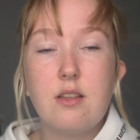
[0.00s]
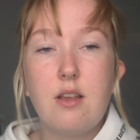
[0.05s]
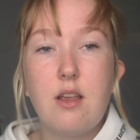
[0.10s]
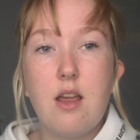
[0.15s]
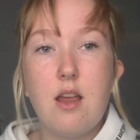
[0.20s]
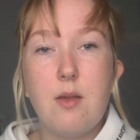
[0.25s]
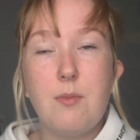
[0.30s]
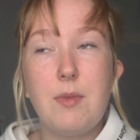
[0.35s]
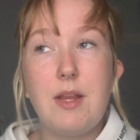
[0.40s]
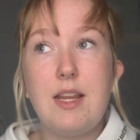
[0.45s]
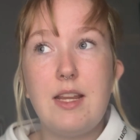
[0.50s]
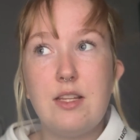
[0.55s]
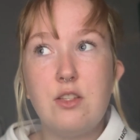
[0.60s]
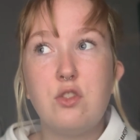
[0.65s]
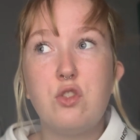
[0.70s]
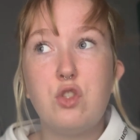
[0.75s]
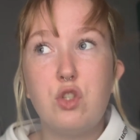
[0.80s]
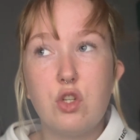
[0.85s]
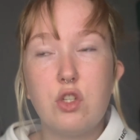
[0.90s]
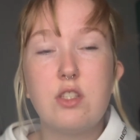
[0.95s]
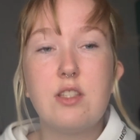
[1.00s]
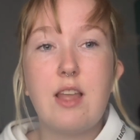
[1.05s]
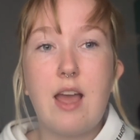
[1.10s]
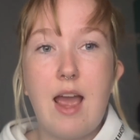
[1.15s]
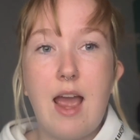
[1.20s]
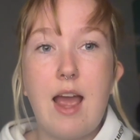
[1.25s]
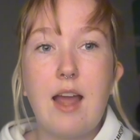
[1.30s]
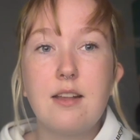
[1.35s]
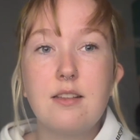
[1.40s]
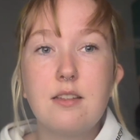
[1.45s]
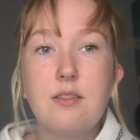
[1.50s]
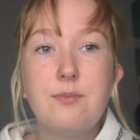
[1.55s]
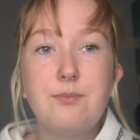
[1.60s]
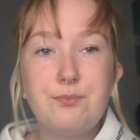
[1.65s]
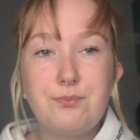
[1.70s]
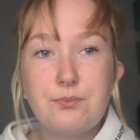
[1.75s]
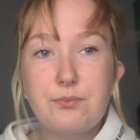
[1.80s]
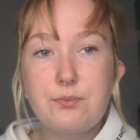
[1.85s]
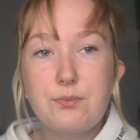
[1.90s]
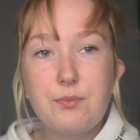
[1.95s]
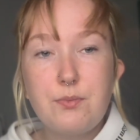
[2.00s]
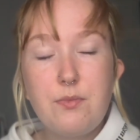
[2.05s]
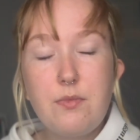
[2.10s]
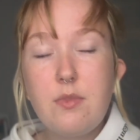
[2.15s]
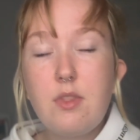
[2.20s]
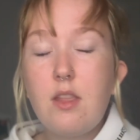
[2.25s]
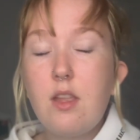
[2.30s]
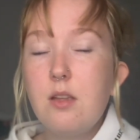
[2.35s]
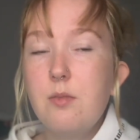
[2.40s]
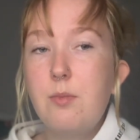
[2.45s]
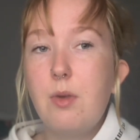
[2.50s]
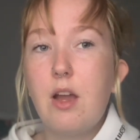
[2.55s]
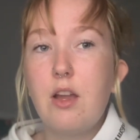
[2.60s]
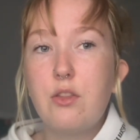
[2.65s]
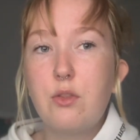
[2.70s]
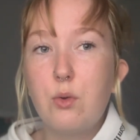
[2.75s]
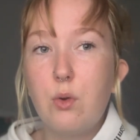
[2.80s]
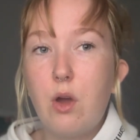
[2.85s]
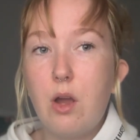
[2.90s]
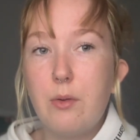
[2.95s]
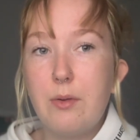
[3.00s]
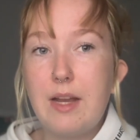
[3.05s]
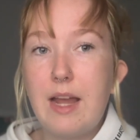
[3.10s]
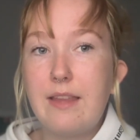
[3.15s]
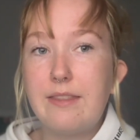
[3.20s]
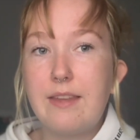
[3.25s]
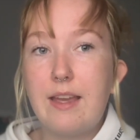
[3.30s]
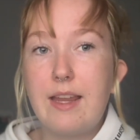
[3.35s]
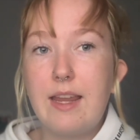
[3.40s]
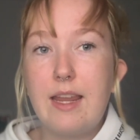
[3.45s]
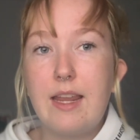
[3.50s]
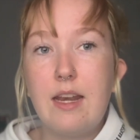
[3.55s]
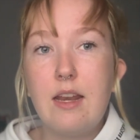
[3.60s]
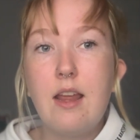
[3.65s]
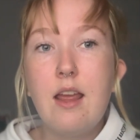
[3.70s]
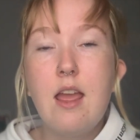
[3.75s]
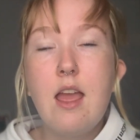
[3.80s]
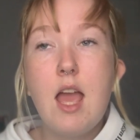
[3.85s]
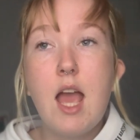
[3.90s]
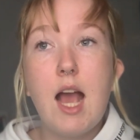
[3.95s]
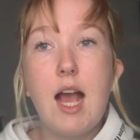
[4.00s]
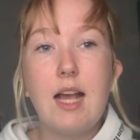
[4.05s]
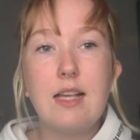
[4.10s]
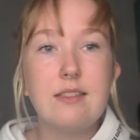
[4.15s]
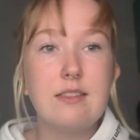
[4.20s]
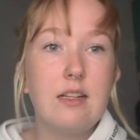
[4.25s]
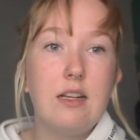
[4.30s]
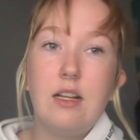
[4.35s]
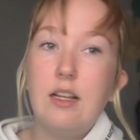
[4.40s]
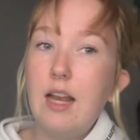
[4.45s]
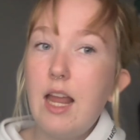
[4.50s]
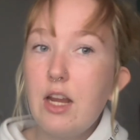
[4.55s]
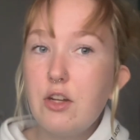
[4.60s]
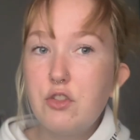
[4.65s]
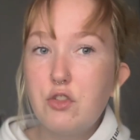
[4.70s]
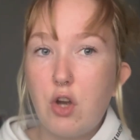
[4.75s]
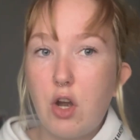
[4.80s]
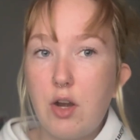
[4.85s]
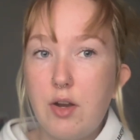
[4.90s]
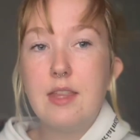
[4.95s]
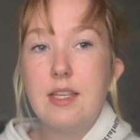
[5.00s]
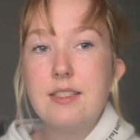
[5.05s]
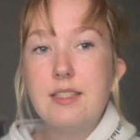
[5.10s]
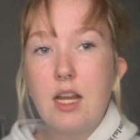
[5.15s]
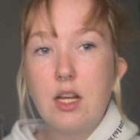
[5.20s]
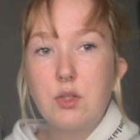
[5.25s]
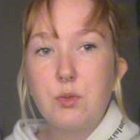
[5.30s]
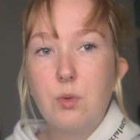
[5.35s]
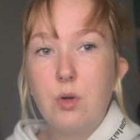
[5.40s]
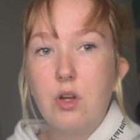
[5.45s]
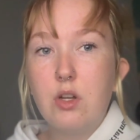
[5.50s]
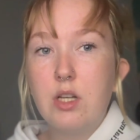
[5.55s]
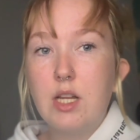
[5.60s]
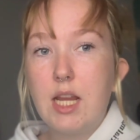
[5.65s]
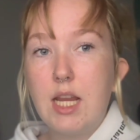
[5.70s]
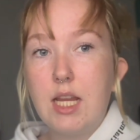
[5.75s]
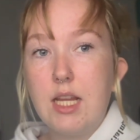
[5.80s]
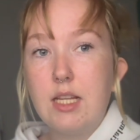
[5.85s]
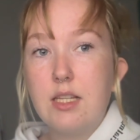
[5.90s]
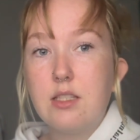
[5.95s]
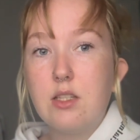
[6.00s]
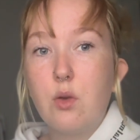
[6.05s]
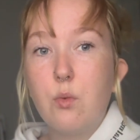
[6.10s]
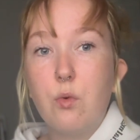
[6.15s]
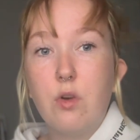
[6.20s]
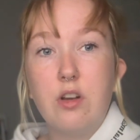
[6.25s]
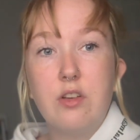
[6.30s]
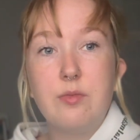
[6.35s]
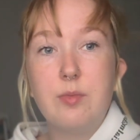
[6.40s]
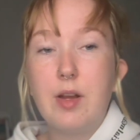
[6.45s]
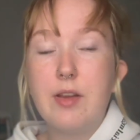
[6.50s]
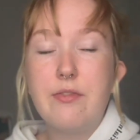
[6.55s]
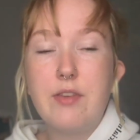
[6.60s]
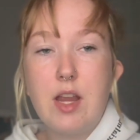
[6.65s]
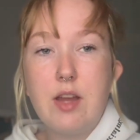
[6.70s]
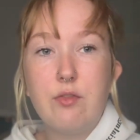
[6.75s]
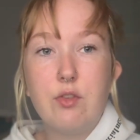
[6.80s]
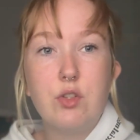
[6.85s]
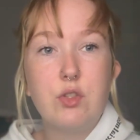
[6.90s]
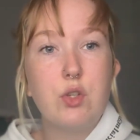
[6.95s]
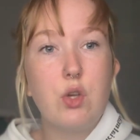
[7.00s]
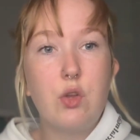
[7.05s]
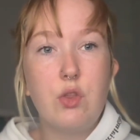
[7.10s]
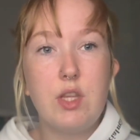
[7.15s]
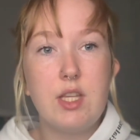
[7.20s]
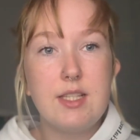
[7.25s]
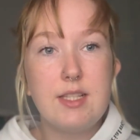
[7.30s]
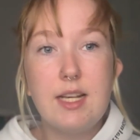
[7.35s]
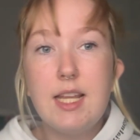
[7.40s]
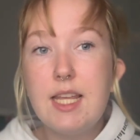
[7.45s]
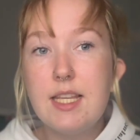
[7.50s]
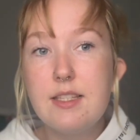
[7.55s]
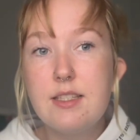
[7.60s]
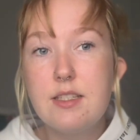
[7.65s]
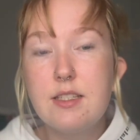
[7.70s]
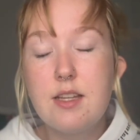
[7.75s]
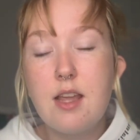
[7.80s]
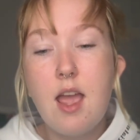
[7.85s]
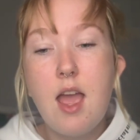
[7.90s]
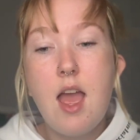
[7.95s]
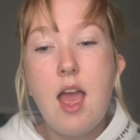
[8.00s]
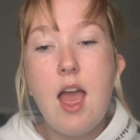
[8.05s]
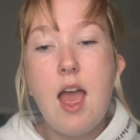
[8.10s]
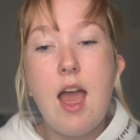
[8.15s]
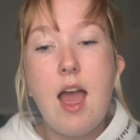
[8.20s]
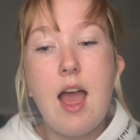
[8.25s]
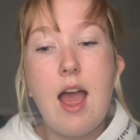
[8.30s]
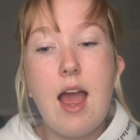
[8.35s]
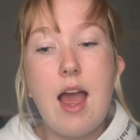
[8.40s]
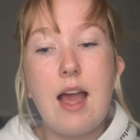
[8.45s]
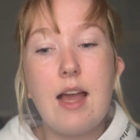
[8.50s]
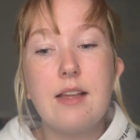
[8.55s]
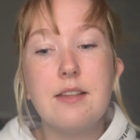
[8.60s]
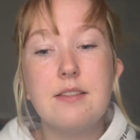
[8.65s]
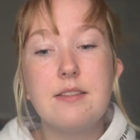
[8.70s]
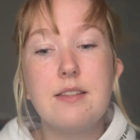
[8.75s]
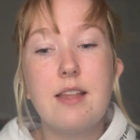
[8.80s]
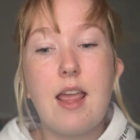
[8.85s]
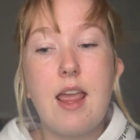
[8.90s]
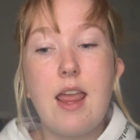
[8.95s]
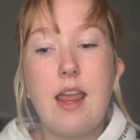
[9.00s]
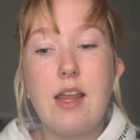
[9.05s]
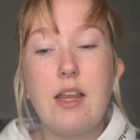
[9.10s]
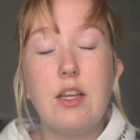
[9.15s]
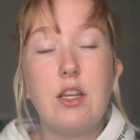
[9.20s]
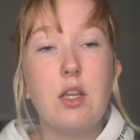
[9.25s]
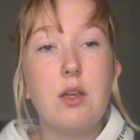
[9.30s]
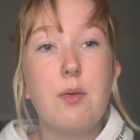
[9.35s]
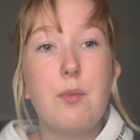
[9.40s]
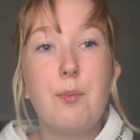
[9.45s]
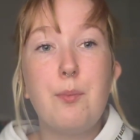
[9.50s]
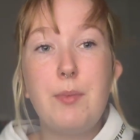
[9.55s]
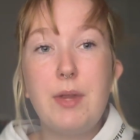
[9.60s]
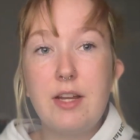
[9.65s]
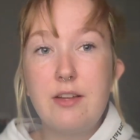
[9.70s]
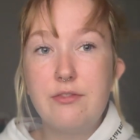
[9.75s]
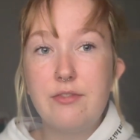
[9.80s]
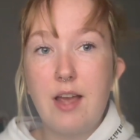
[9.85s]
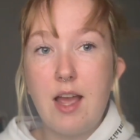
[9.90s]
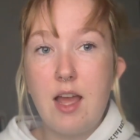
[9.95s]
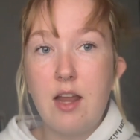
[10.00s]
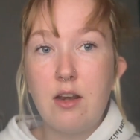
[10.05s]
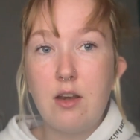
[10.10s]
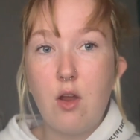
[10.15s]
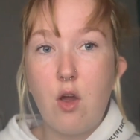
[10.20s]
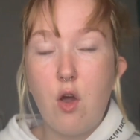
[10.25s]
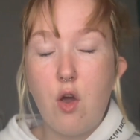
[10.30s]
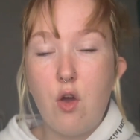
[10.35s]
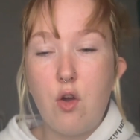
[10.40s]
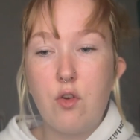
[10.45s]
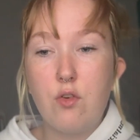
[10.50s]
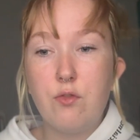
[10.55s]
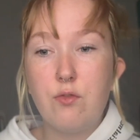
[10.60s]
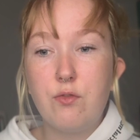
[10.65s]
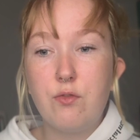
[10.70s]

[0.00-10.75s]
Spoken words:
It is just the hat, but I thought I would add that in as a little extra. This next one is one of my favourites on this list. As a big fan of